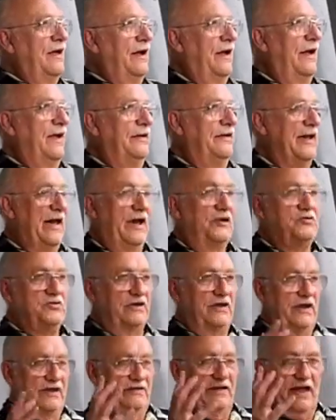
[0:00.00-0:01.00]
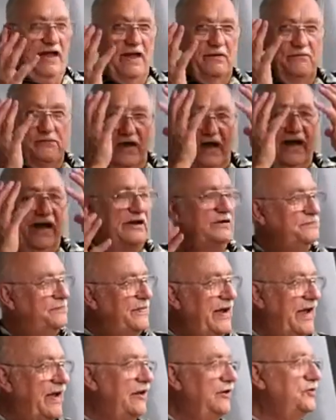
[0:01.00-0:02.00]
And naturally they had my eyes
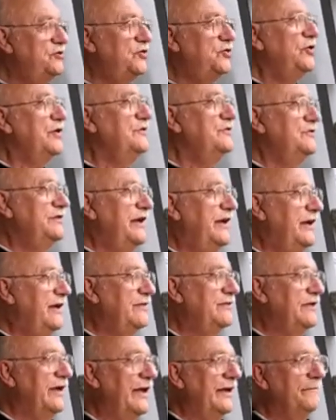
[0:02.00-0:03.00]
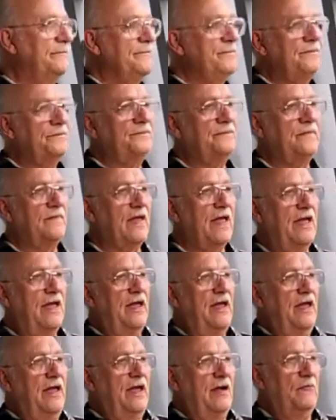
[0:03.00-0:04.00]
bandaged, couldn't see anything.
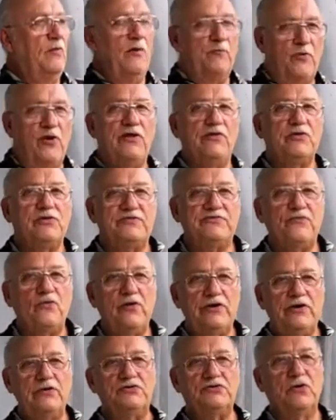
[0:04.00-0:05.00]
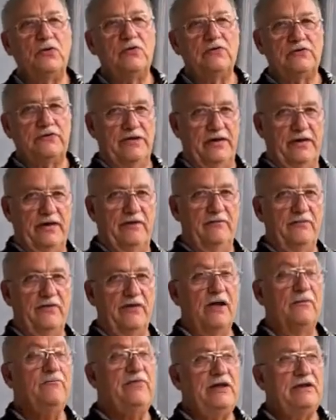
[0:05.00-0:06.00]
My brother's 4 years older than I am.
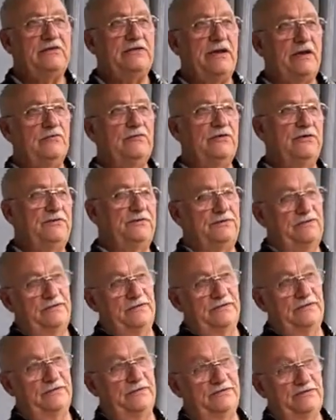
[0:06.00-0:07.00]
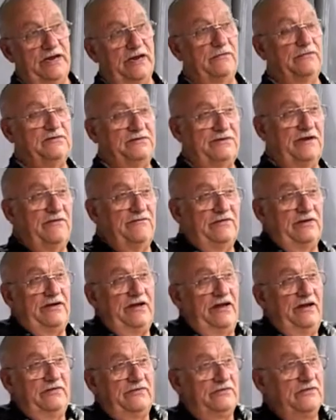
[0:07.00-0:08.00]
That means he was, let's see, I was
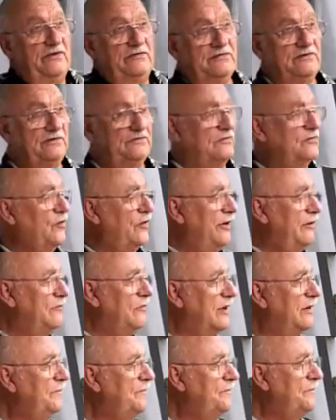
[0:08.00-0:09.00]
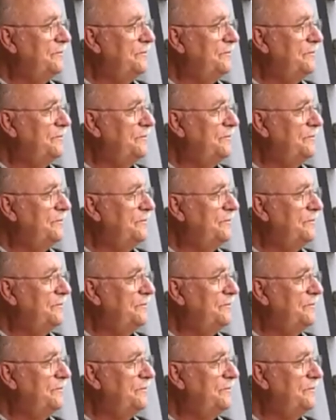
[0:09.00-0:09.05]
17, so he was 21.